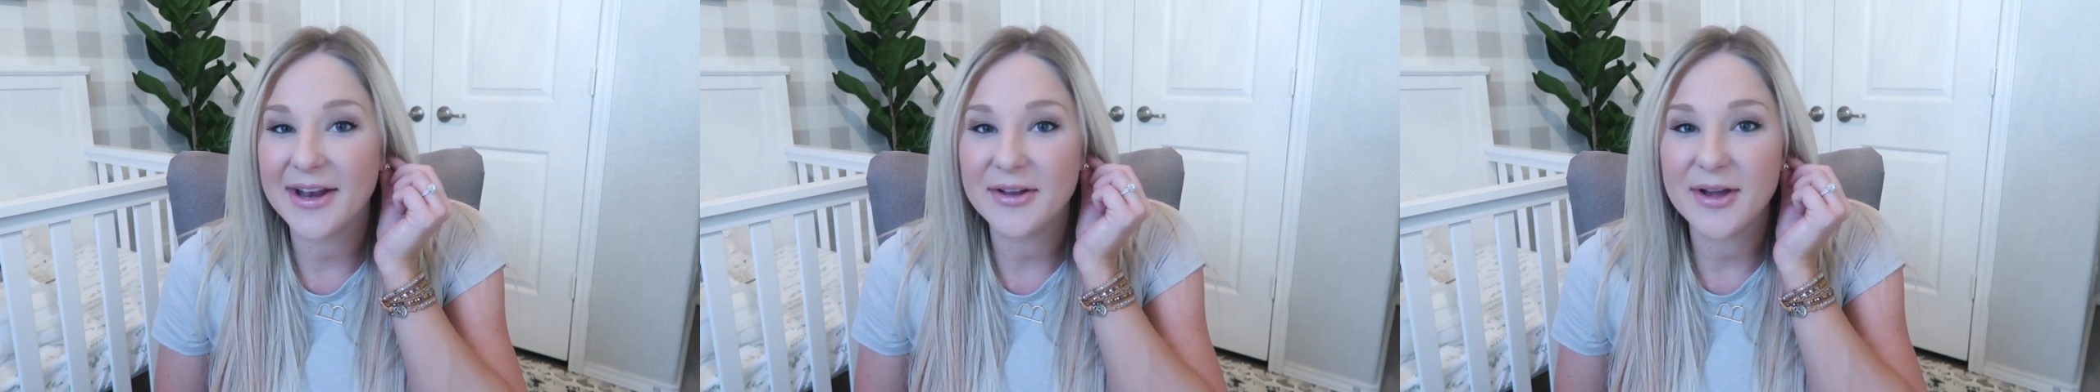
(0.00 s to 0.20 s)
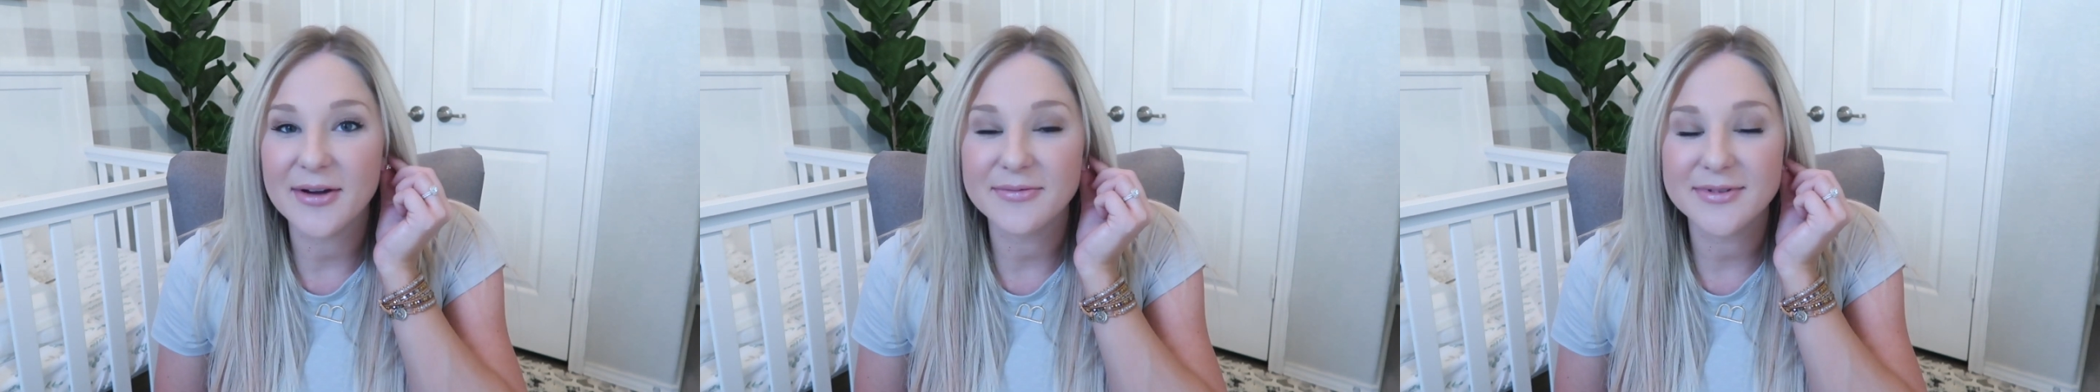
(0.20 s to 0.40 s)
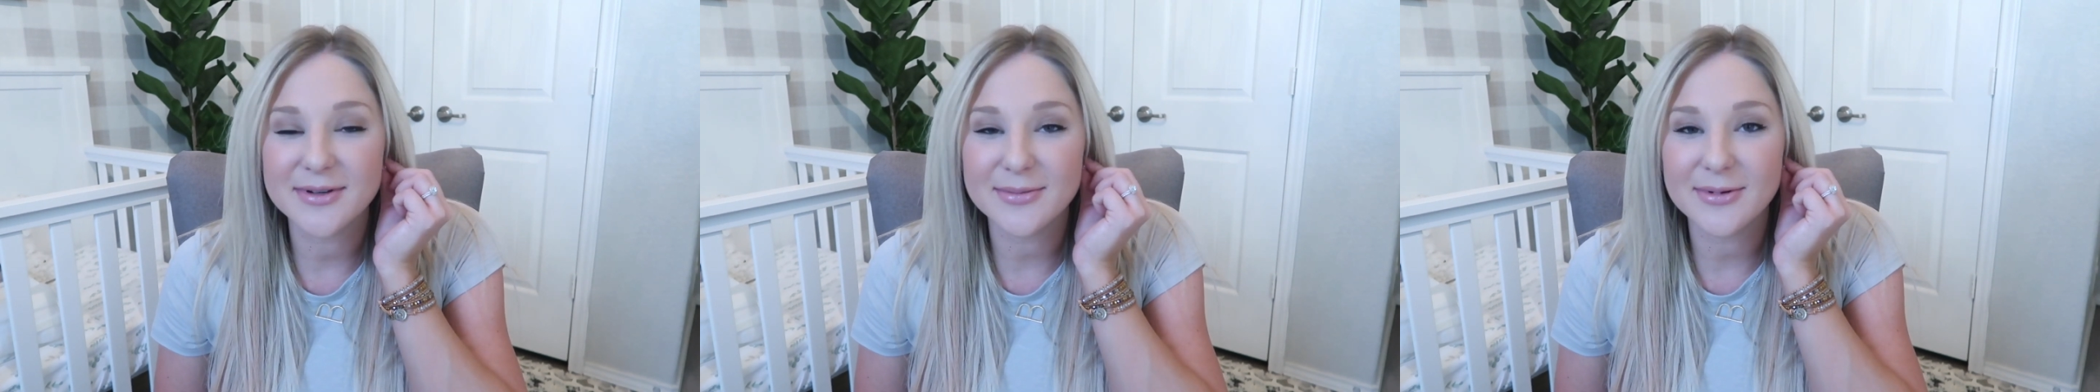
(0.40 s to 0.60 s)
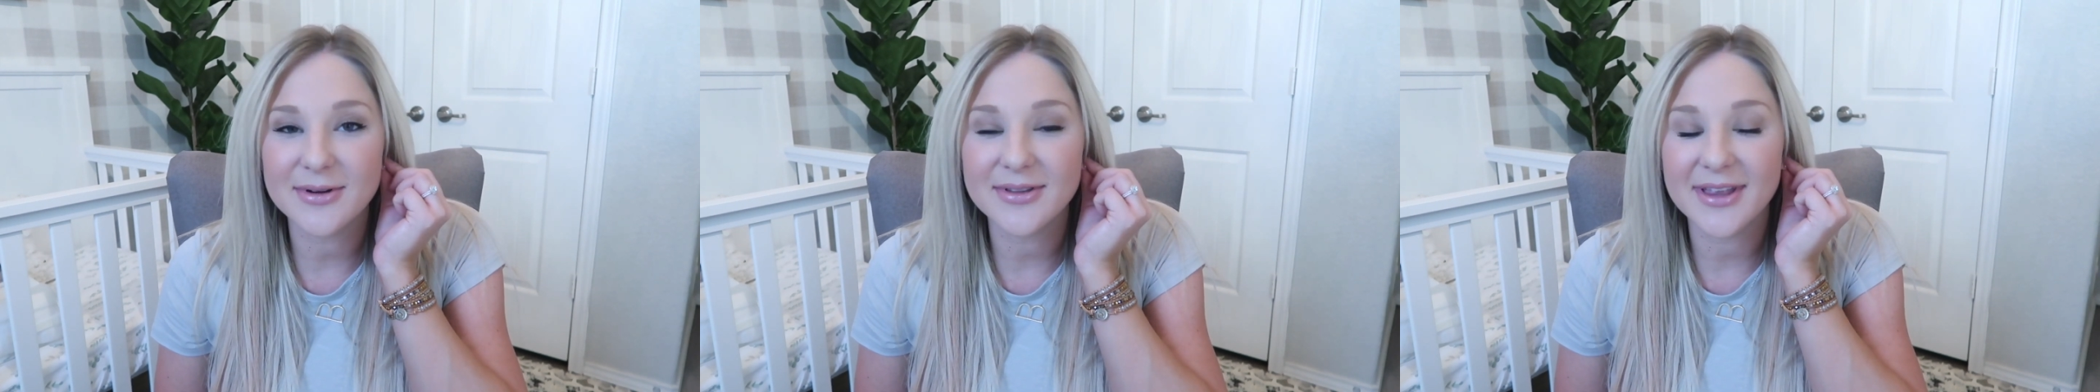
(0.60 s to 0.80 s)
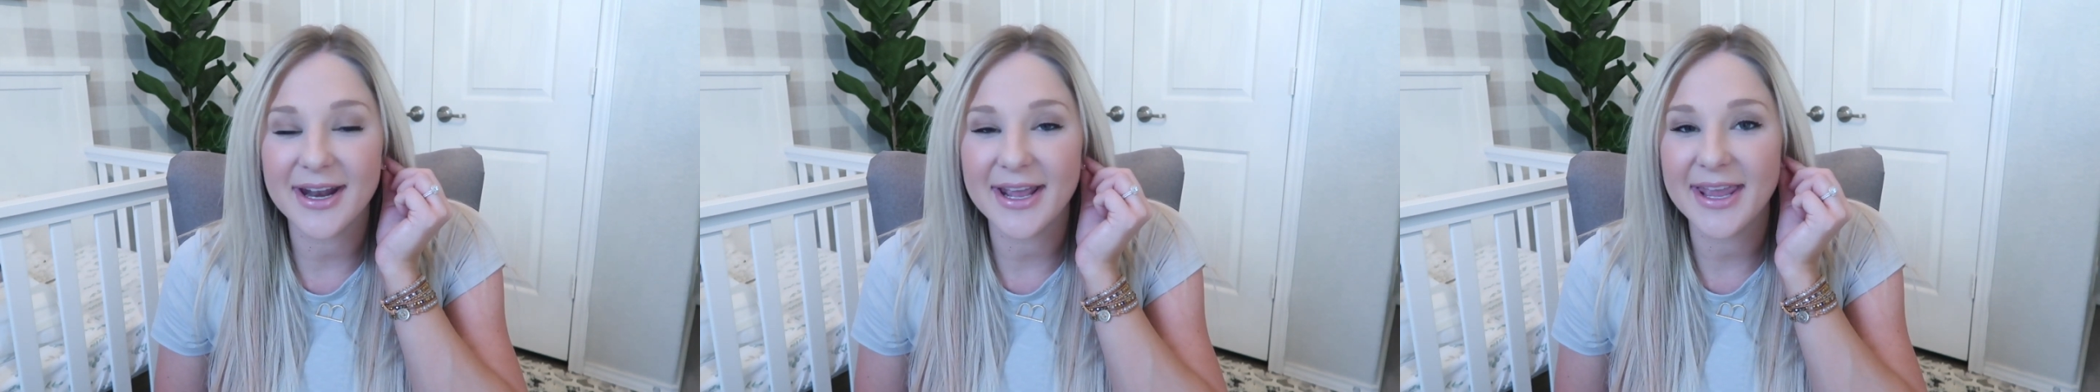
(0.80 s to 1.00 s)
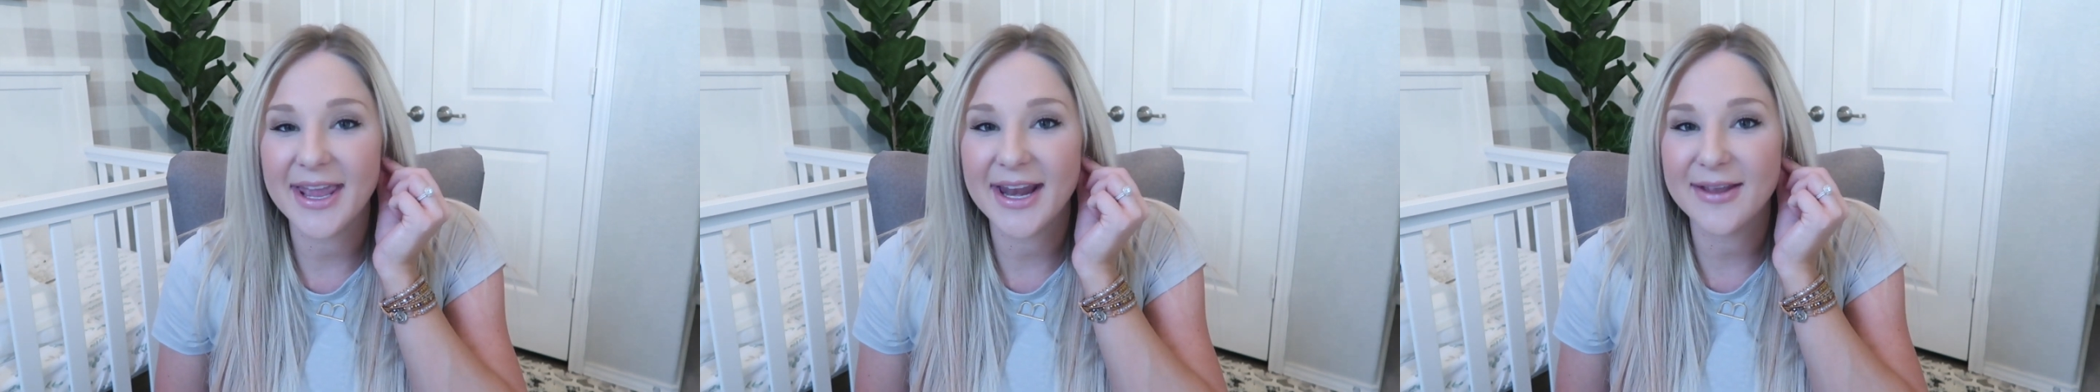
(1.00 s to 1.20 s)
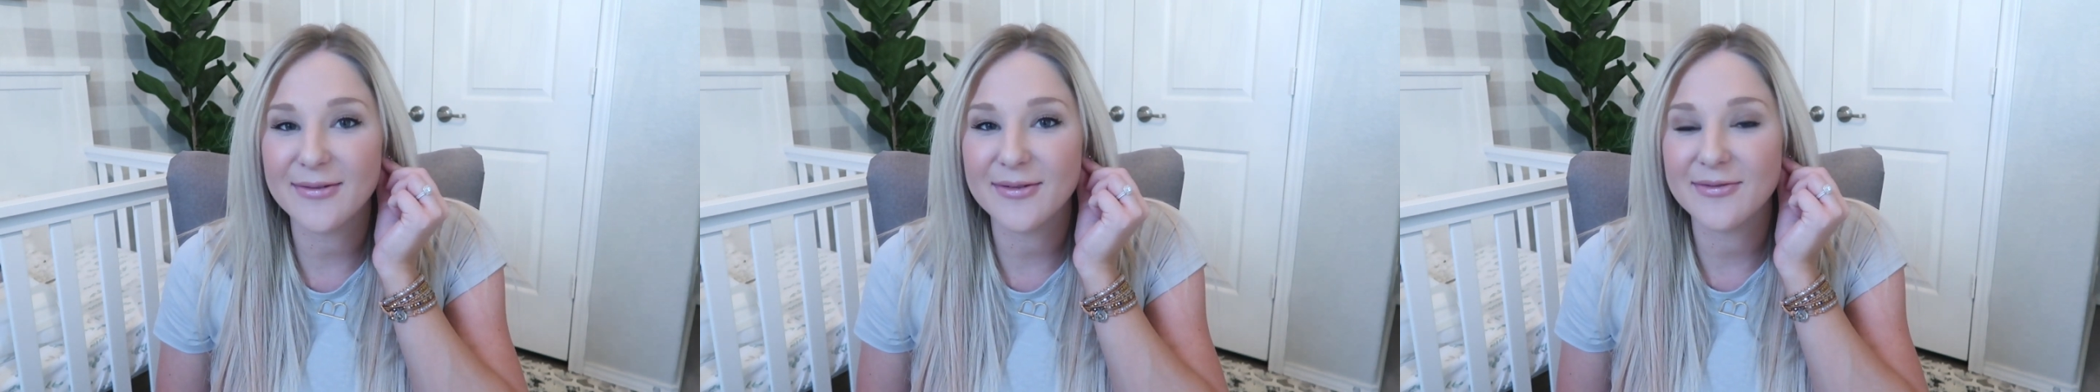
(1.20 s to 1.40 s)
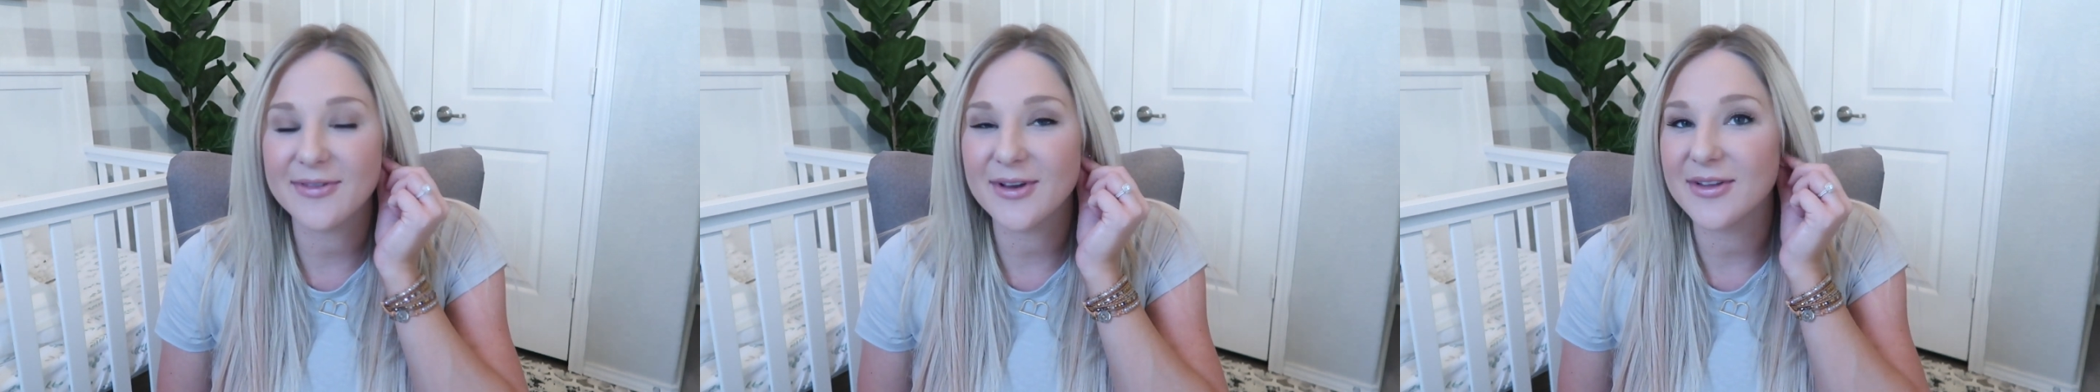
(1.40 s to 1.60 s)
and comfortable that I can't
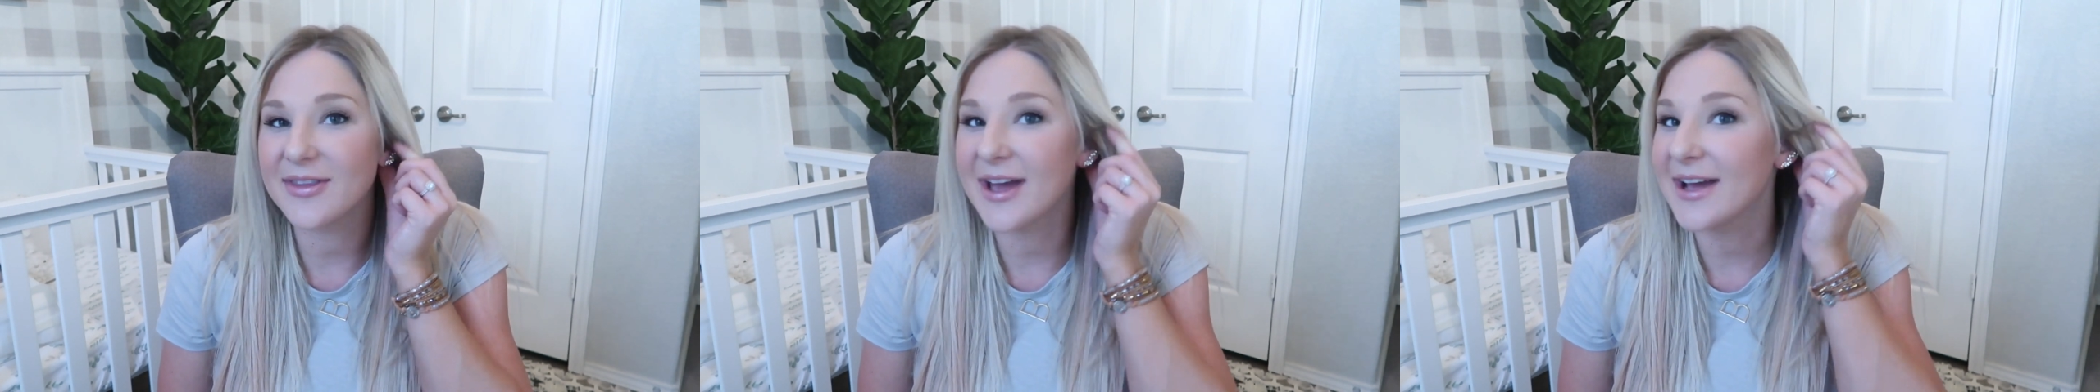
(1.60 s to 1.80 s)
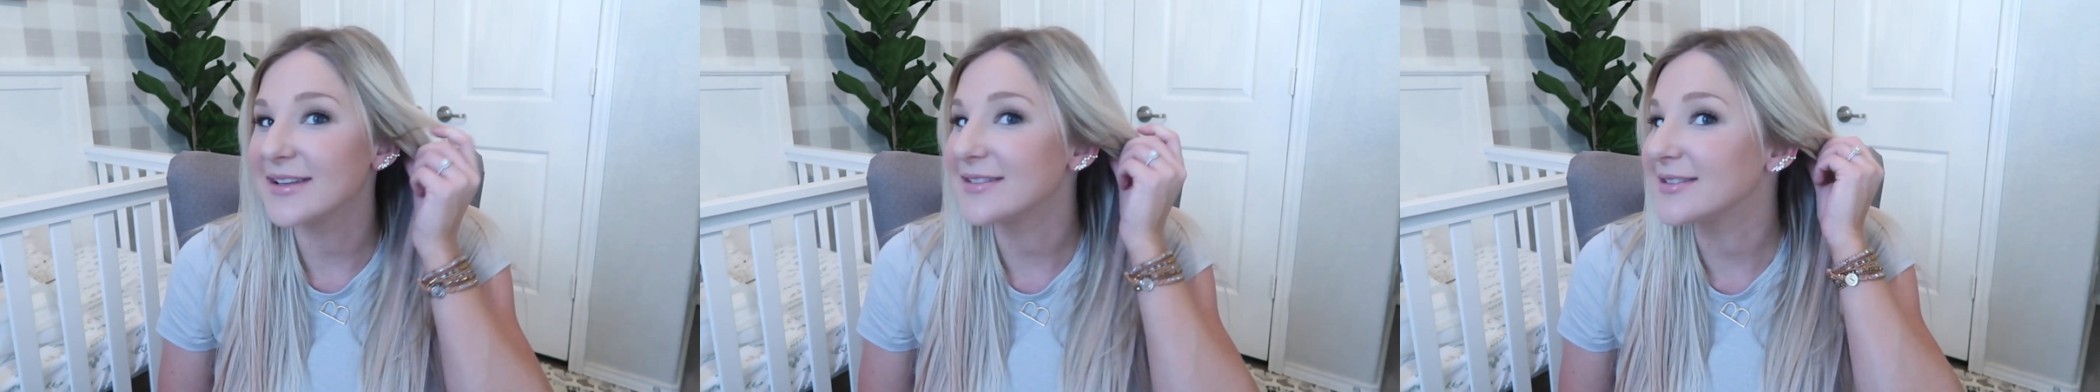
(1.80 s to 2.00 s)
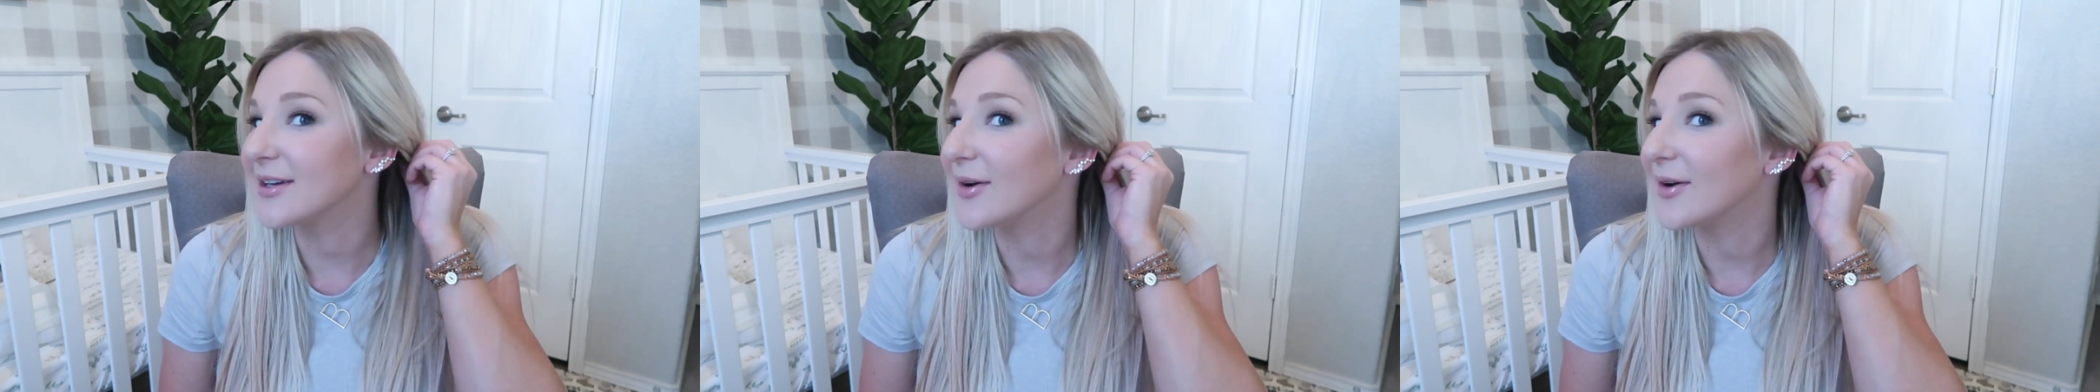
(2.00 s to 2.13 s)
even feel that.